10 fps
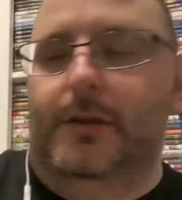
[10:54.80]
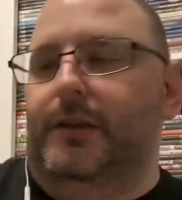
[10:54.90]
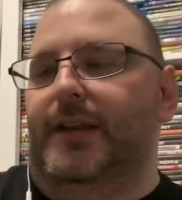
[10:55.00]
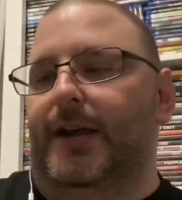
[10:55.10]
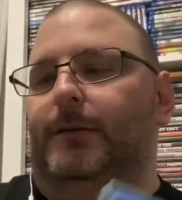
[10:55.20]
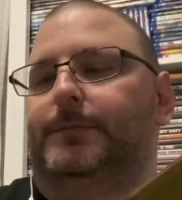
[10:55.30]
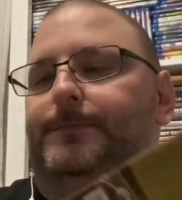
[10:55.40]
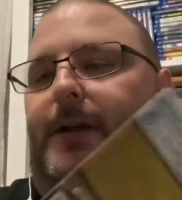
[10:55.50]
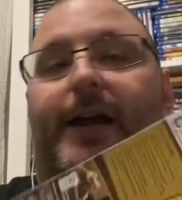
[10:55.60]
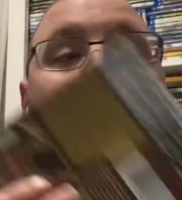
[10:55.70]
Yeah,
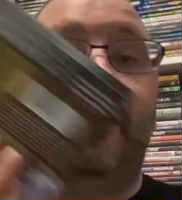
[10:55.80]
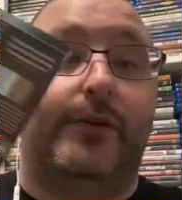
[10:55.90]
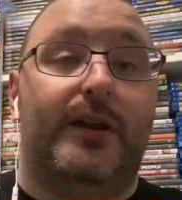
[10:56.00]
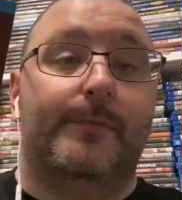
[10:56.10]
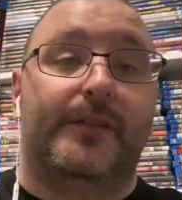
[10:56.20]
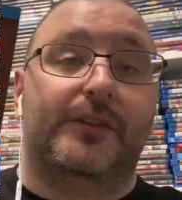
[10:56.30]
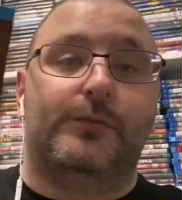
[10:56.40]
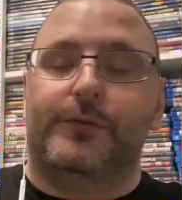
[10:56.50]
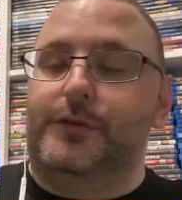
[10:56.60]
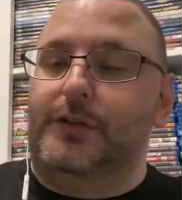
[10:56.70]
I highly recommend this
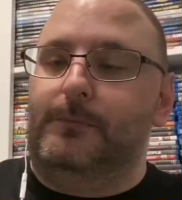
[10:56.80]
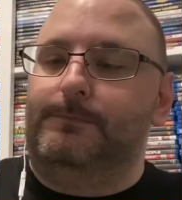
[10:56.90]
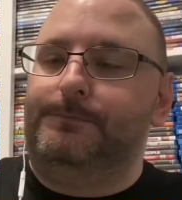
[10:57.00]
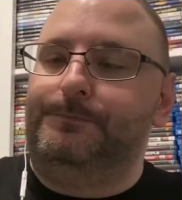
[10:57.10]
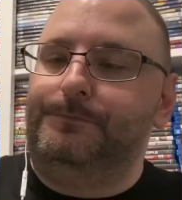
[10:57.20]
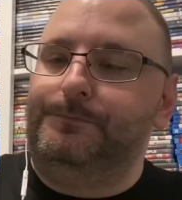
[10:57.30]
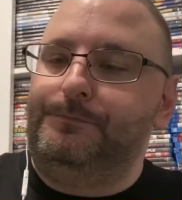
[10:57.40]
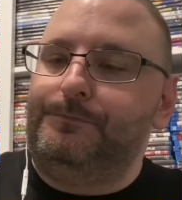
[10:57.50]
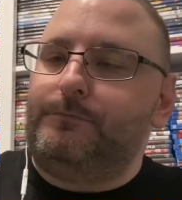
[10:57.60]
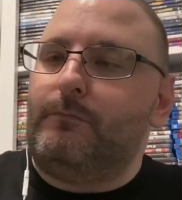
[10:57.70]
one too.
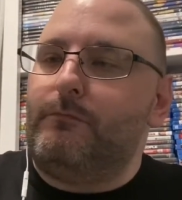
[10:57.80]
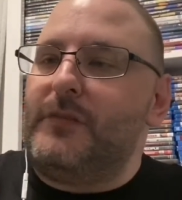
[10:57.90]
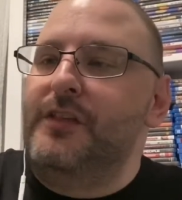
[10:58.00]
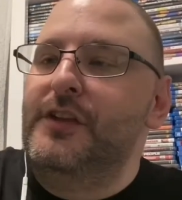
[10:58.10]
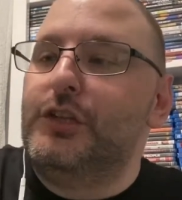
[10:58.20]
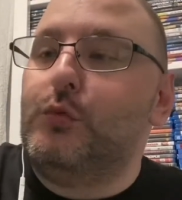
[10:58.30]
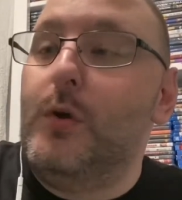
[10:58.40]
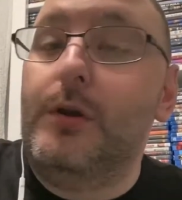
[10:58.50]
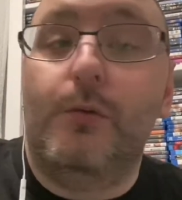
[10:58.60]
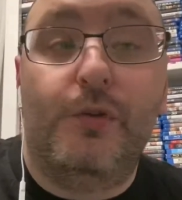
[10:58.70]
And this
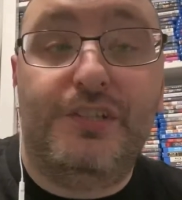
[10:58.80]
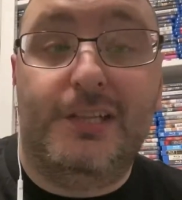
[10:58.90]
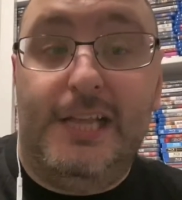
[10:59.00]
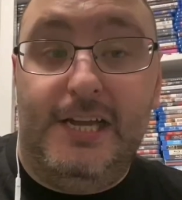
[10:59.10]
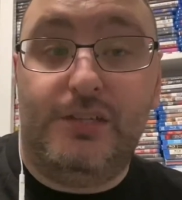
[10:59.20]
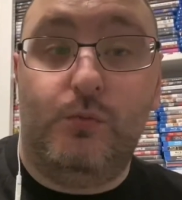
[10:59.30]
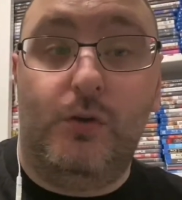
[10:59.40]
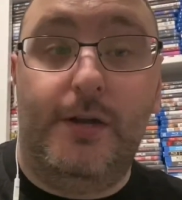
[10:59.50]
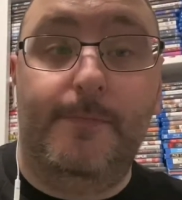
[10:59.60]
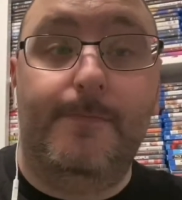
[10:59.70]
one was the last
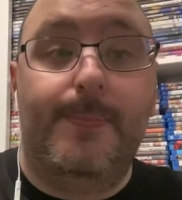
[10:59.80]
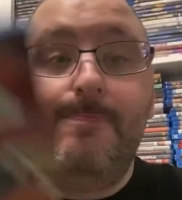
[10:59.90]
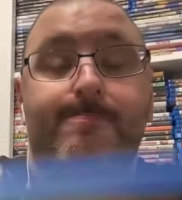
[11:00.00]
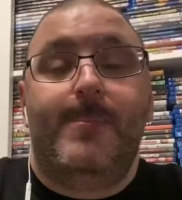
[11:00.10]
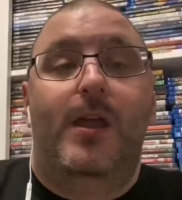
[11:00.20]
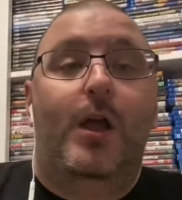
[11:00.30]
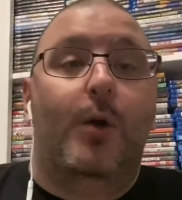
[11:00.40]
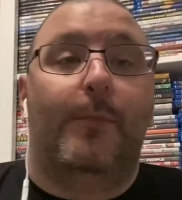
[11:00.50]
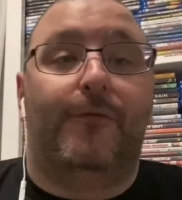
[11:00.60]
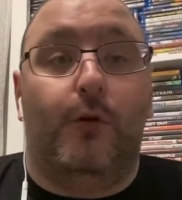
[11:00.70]
one
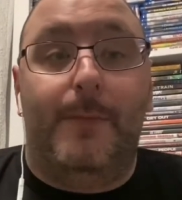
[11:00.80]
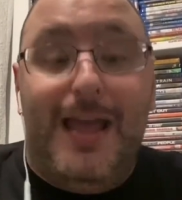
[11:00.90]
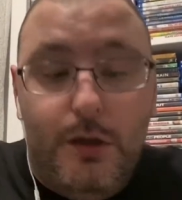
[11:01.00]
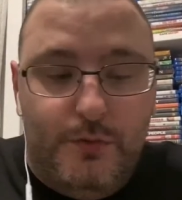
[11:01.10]
before Penguins